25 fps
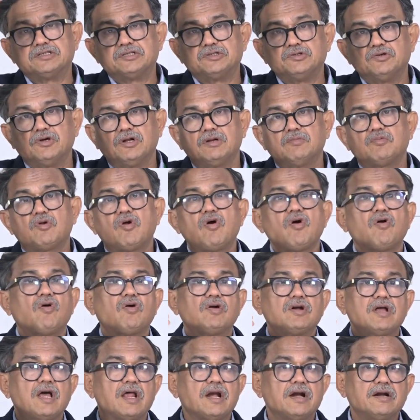dual
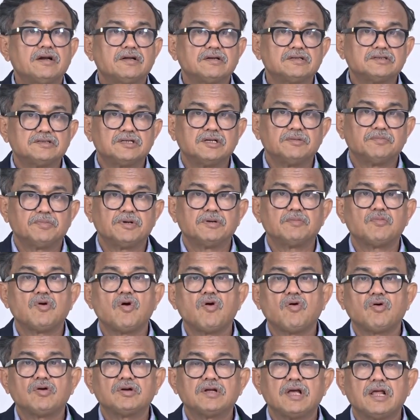bronchodilators, triple
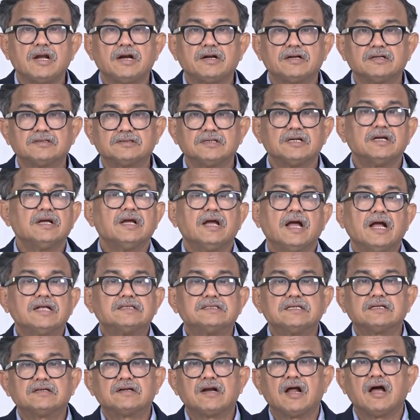bronchodilators,
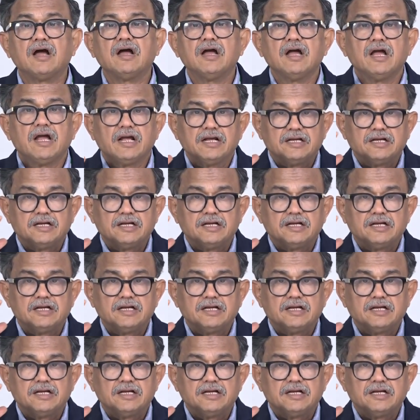etc.